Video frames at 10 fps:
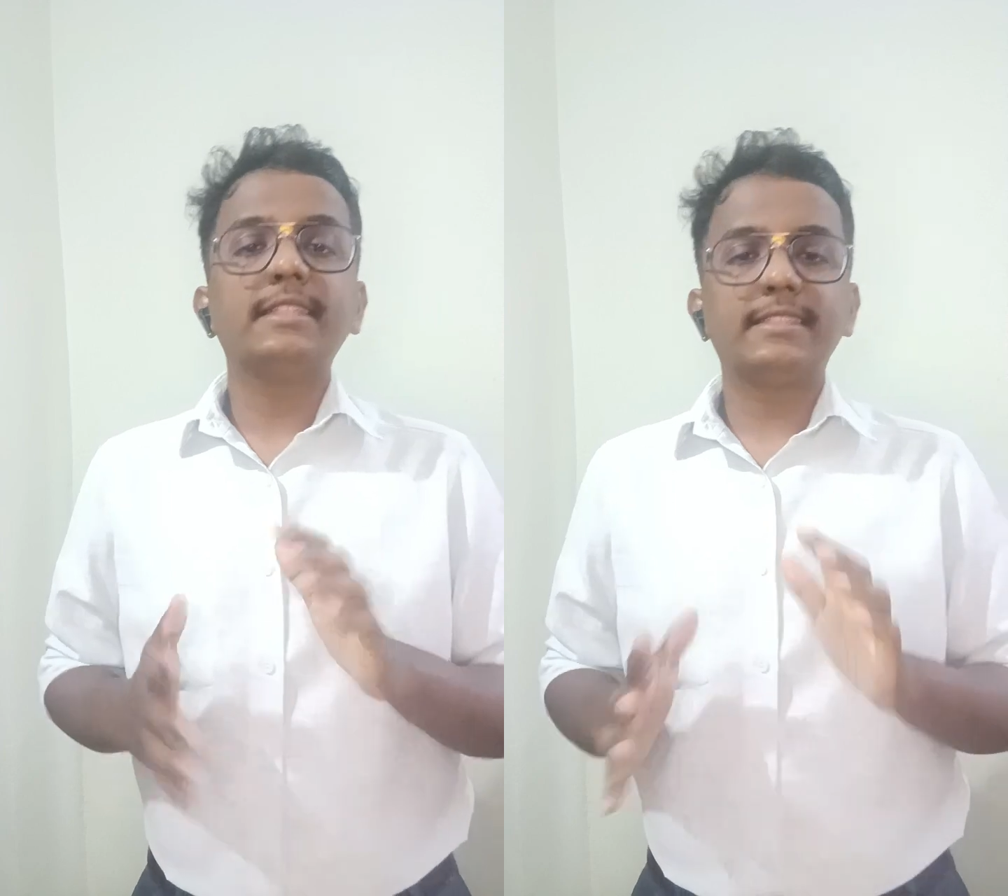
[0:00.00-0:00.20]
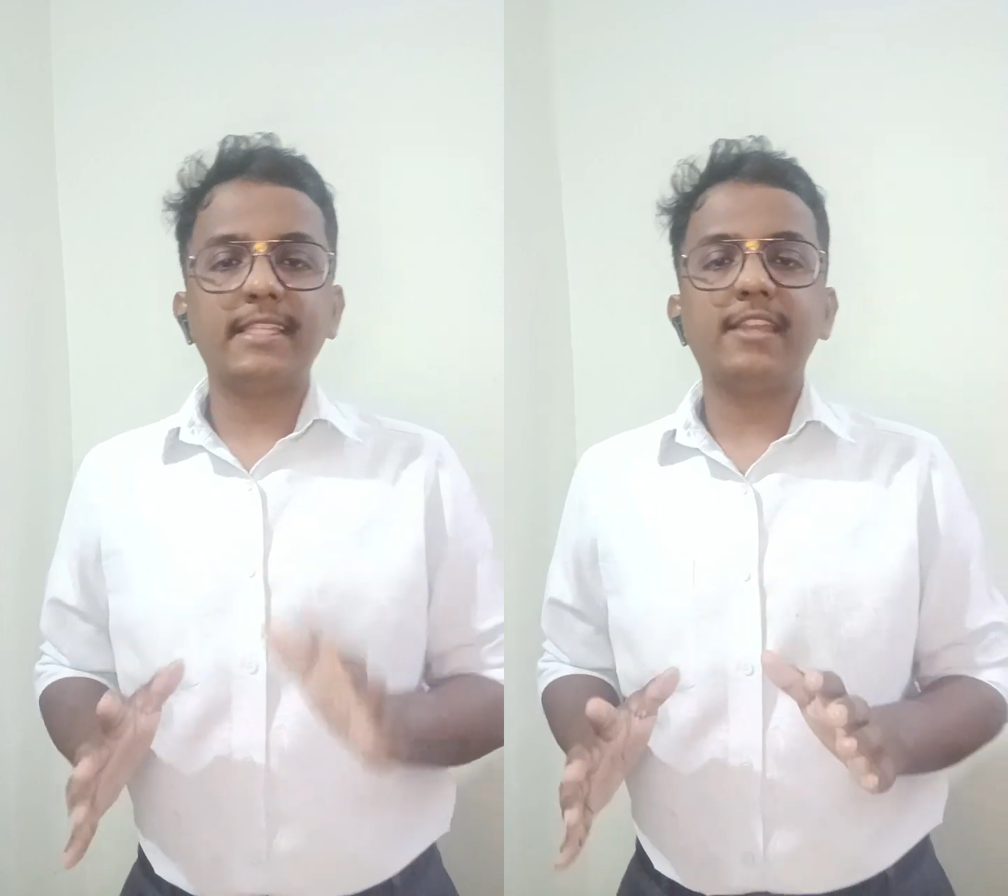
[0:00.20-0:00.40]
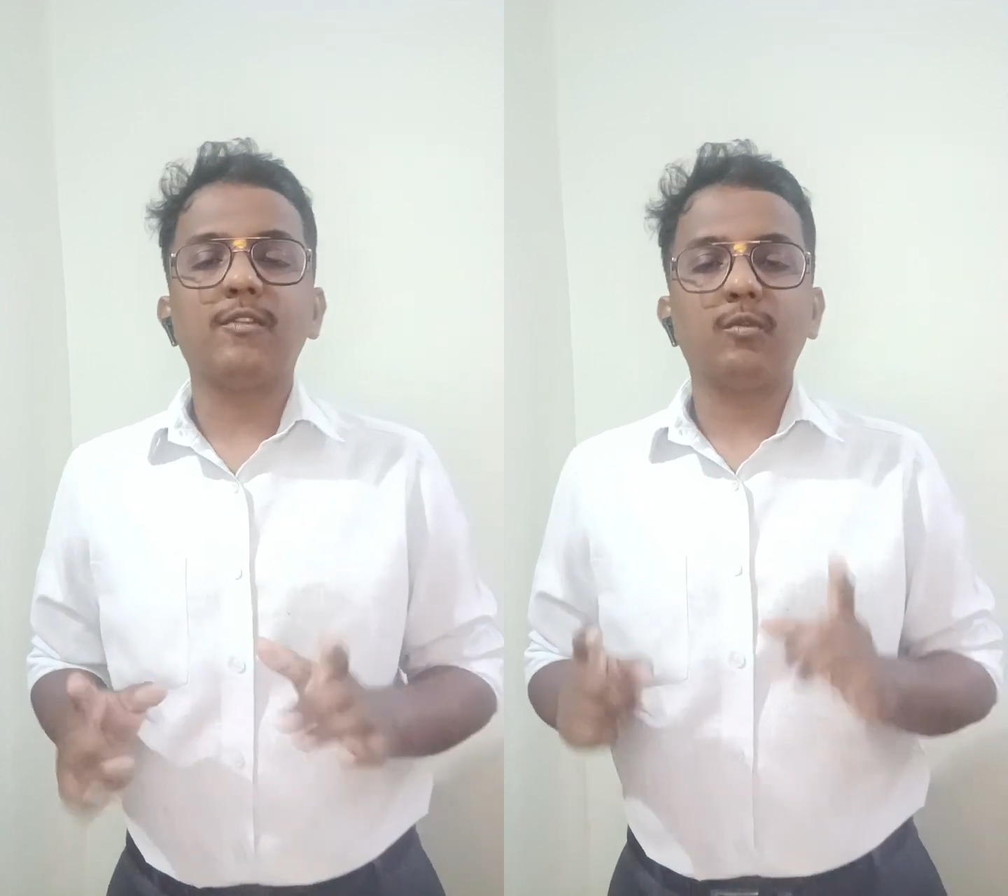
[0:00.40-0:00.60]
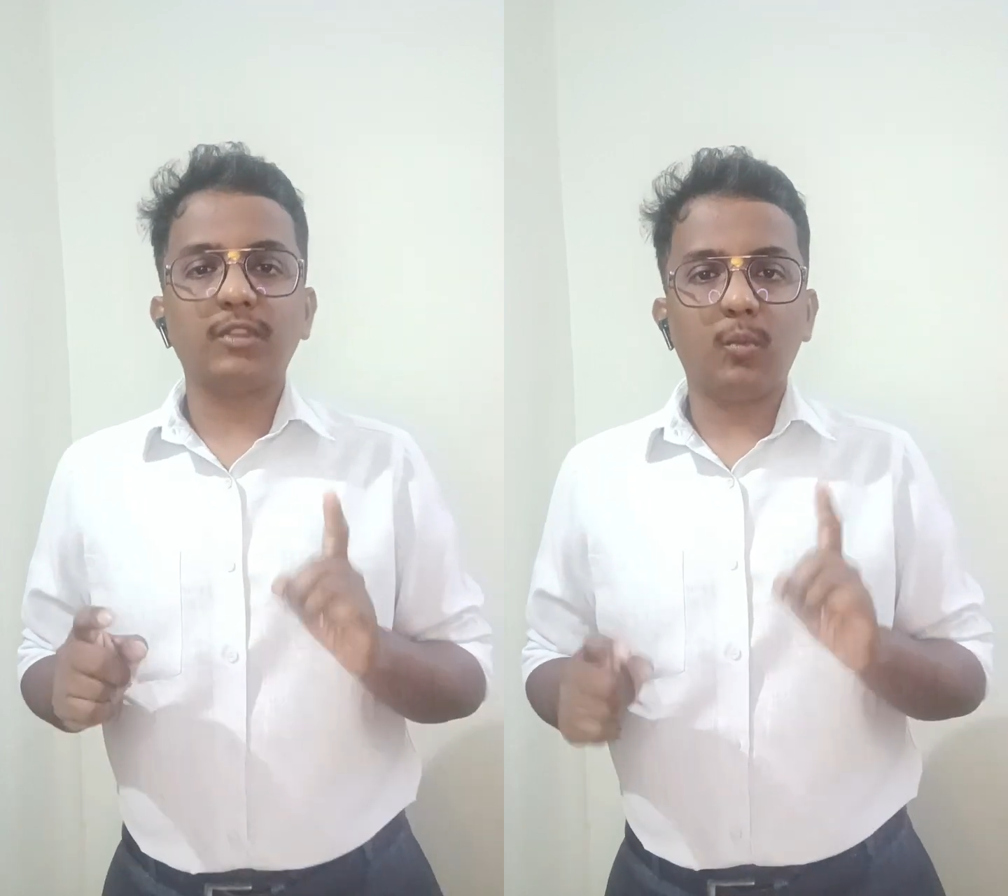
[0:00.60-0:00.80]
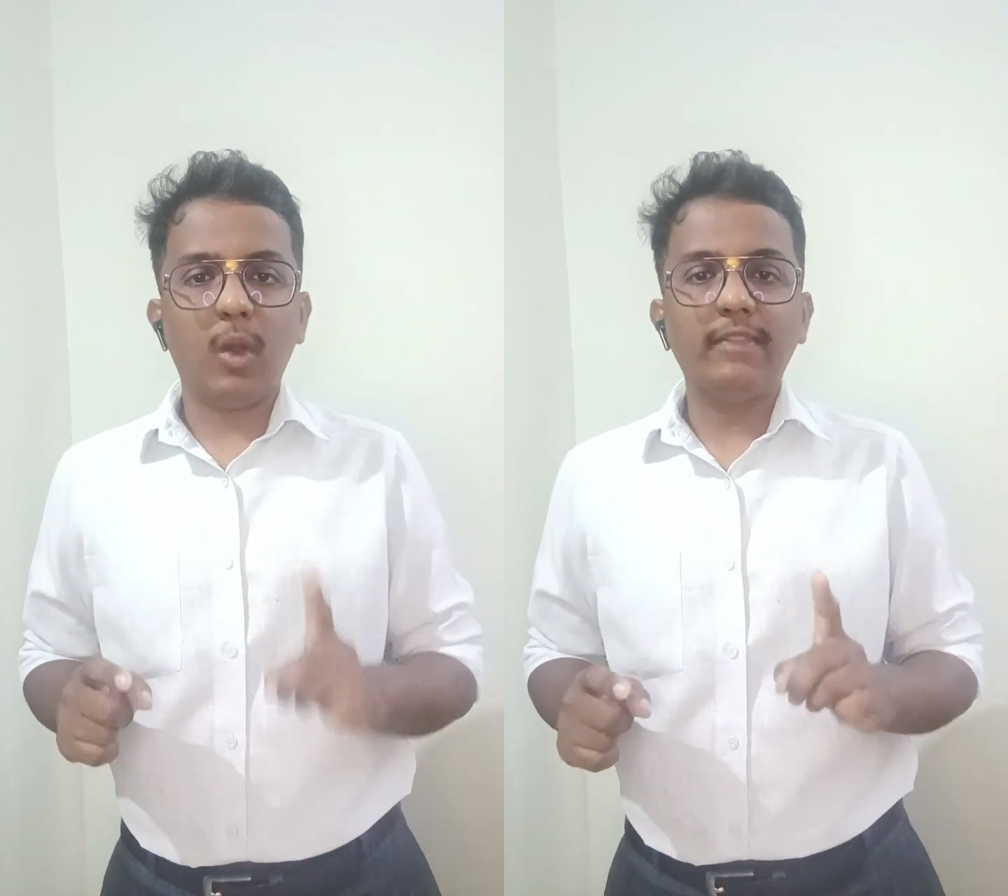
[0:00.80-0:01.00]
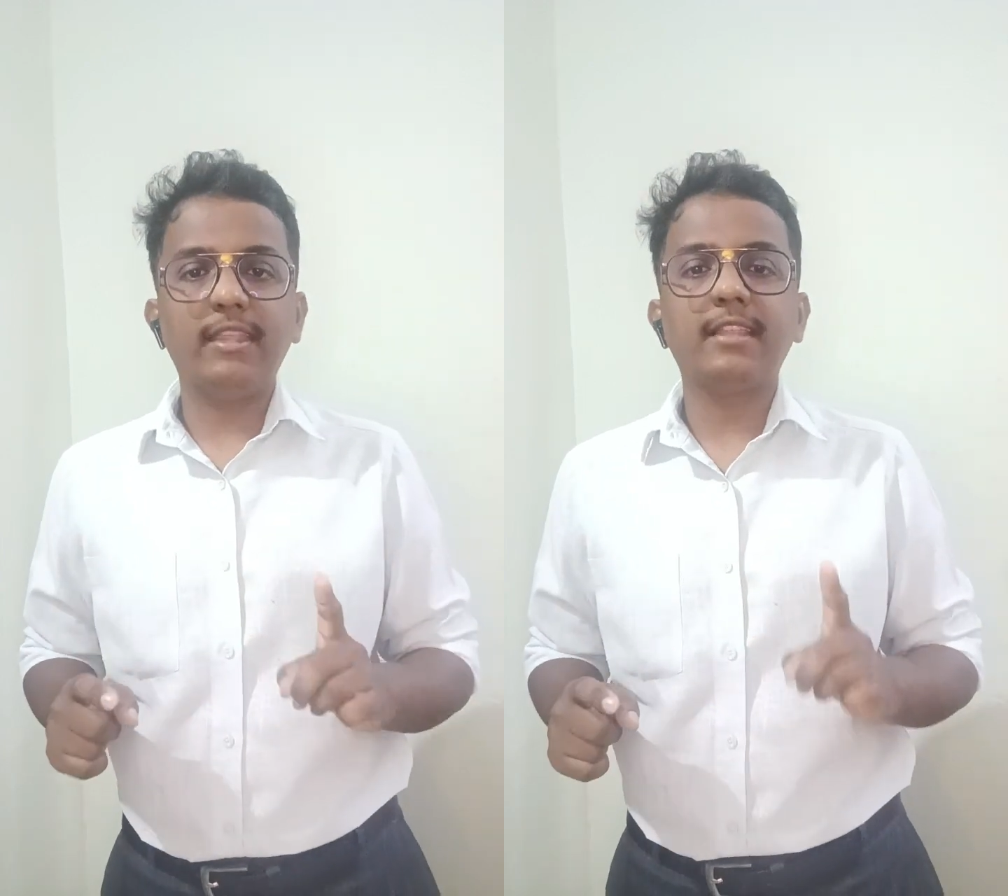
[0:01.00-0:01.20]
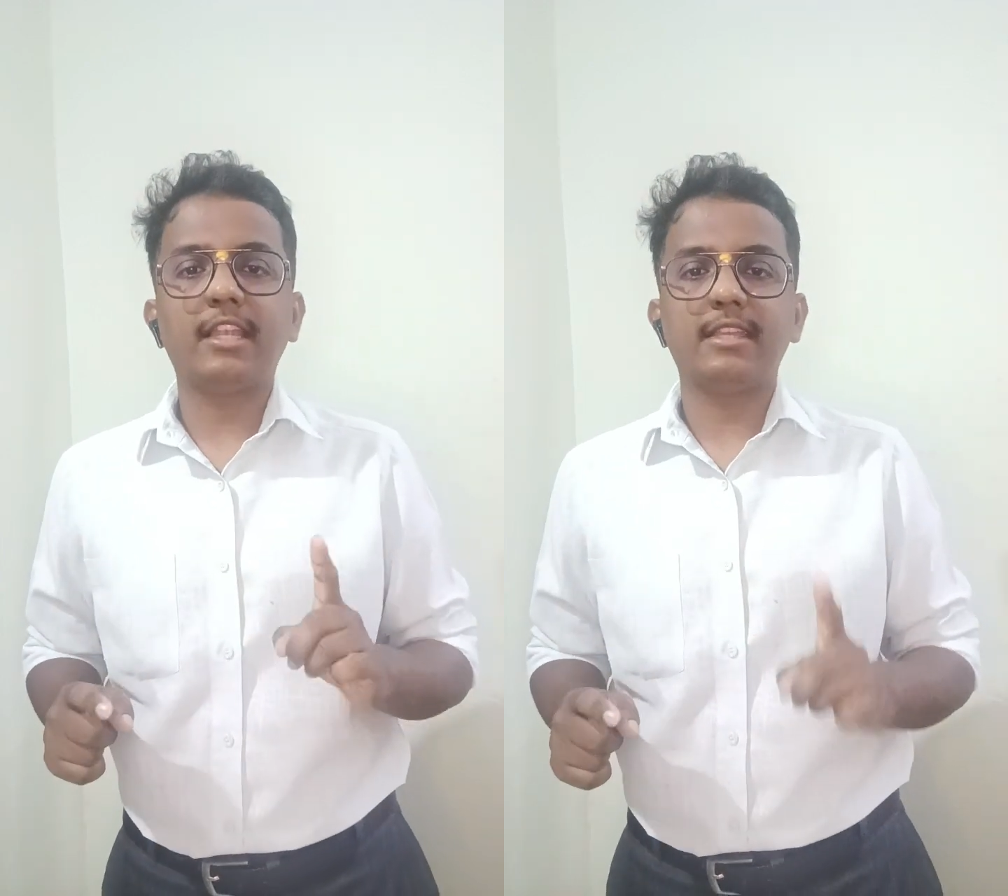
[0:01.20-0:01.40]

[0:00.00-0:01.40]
See, the one thing that